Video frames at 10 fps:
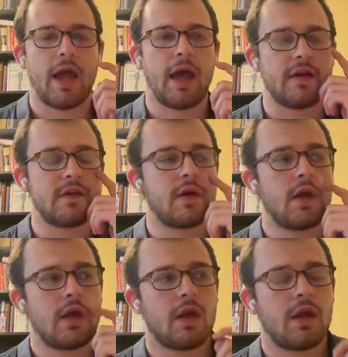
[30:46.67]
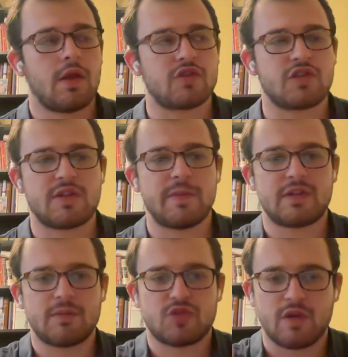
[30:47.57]
And there starts to be
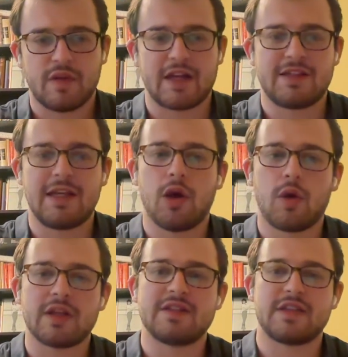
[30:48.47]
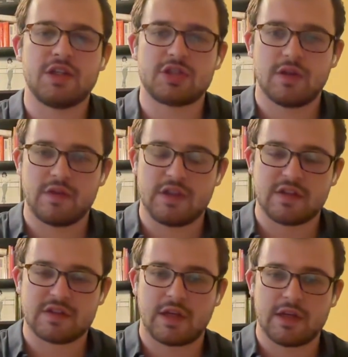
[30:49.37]
some sort of like a delocalization of
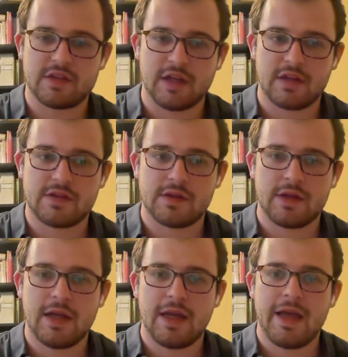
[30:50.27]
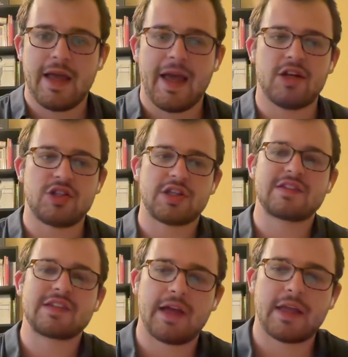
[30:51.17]
these excited states. And
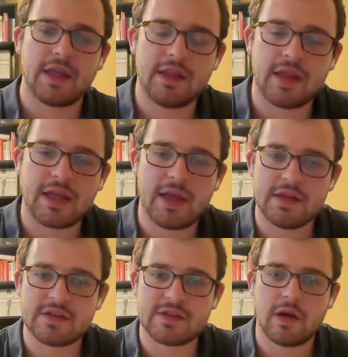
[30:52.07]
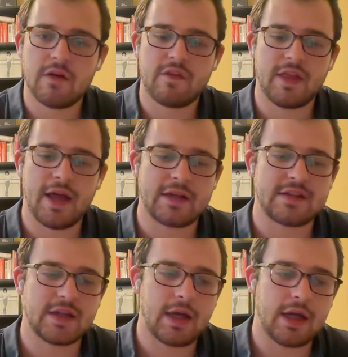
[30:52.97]
just like in the case of that
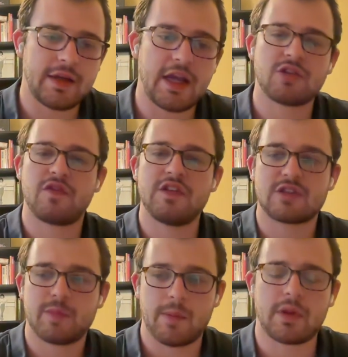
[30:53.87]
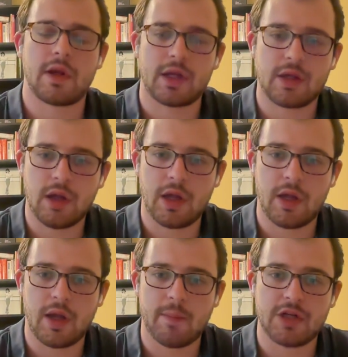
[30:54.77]
Nature physics paper that
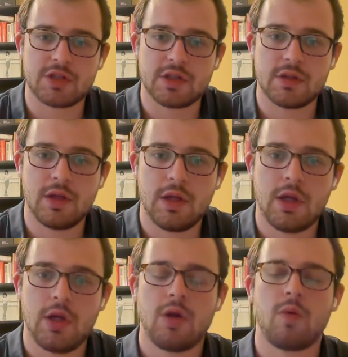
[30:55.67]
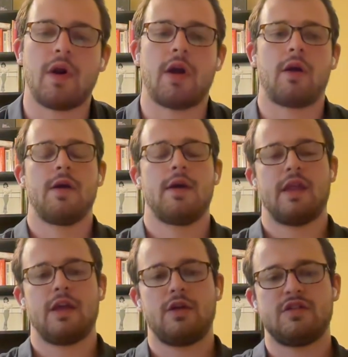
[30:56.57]
I mentioned, where
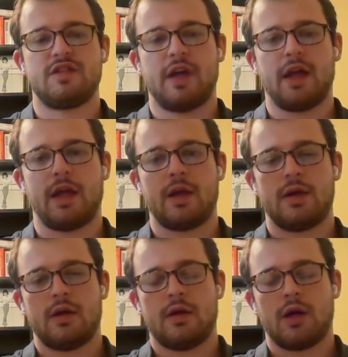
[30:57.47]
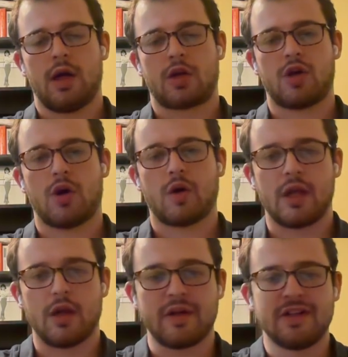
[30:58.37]
they used a
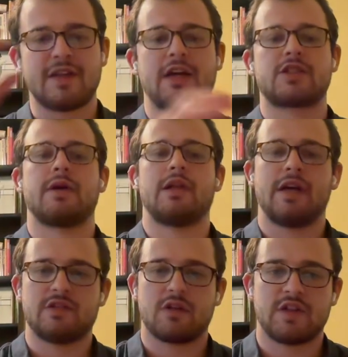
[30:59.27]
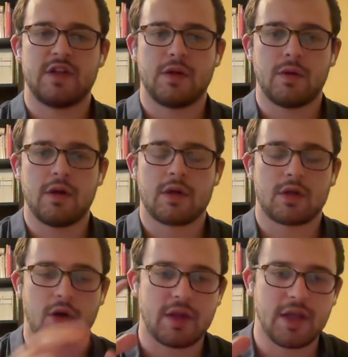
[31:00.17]
coherent X-ray laser to
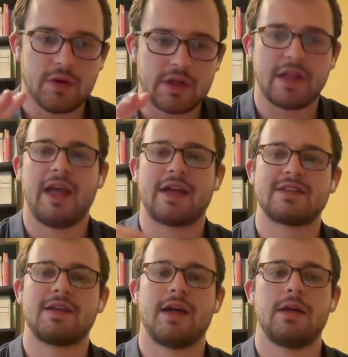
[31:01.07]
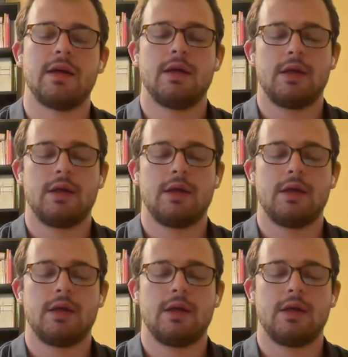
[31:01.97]
coherently excite